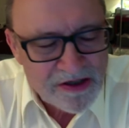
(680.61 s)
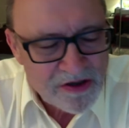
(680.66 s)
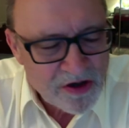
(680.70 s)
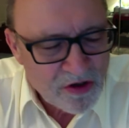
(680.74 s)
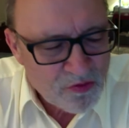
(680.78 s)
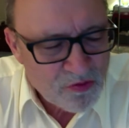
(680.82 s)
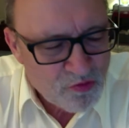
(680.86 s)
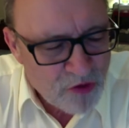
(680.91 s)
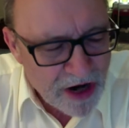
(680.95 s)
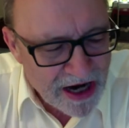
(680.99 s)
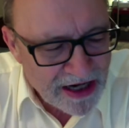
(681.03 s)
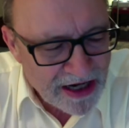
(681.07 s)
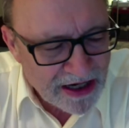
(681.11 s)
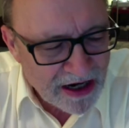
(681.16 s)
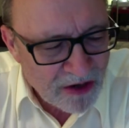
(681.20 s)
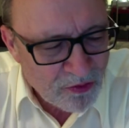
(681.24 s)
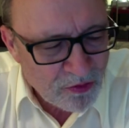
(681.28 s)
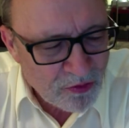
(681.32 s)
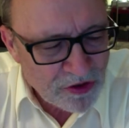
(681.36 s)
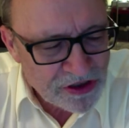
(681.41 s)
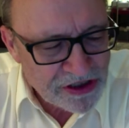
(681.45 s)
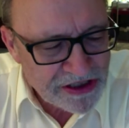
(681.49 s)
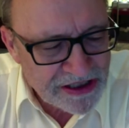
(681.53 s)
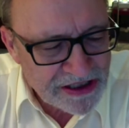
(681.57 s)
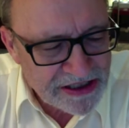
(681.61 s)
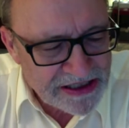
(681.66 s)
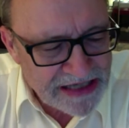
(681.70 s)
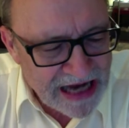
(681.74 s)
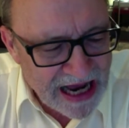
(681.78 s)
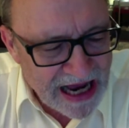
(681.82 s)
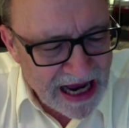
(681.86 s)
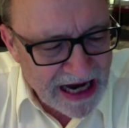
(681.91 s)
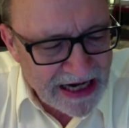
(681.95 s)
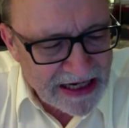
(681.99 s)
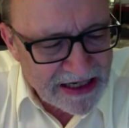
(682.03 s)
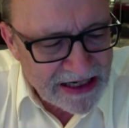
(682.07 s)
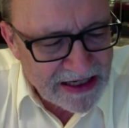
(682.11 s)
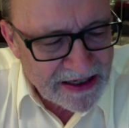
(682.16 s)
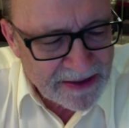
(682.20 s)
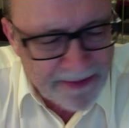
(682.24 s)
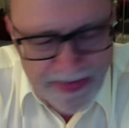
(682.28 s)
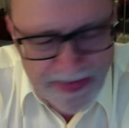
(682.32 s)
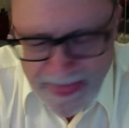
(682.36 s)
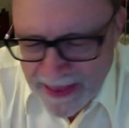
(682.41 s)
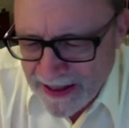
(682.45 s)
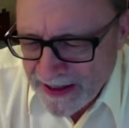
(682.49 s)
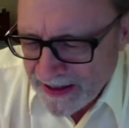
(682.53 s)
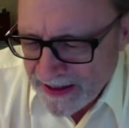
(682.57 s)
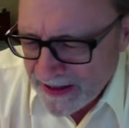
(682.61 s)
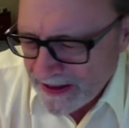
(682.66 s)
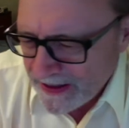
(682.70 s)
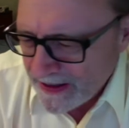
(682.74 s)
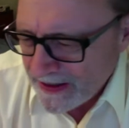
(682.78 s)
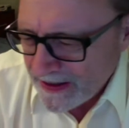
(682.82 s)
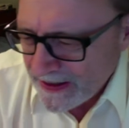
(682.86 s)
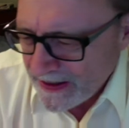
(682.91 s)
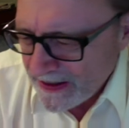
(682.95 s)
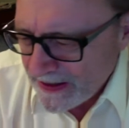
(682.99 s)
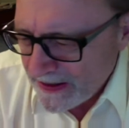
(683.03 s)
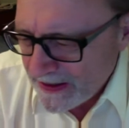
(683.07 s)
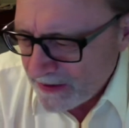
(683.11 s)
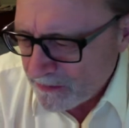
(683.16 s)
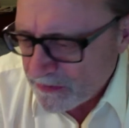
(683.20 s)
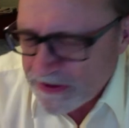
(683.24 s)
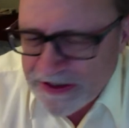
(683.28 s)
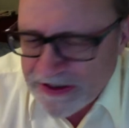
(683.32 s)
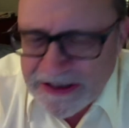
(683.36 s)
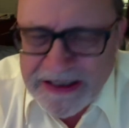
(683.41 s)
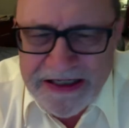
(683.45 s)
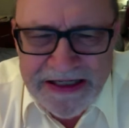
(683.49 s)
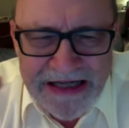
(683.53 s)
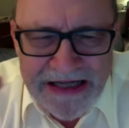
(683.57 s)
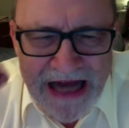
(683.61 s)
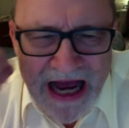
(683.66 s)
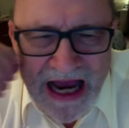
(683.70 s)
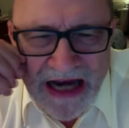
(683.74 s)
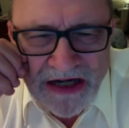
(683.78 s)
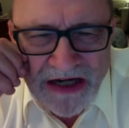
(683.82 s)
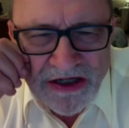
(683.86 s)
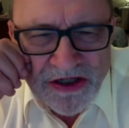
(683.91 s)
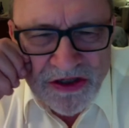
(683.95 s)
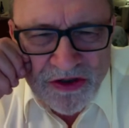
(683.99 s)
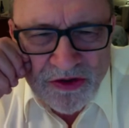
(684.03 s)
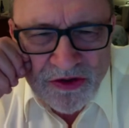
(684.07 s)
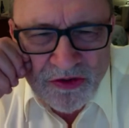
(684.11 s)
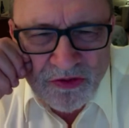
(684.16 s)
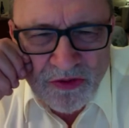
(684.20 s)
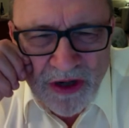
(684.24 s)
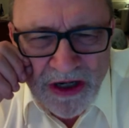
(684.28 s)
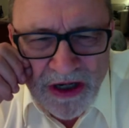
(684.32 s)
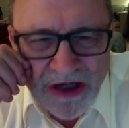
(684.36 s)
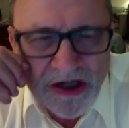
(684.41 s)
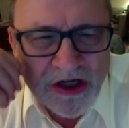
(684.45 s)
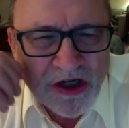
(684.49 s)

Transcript: Radar was designed, it was designed to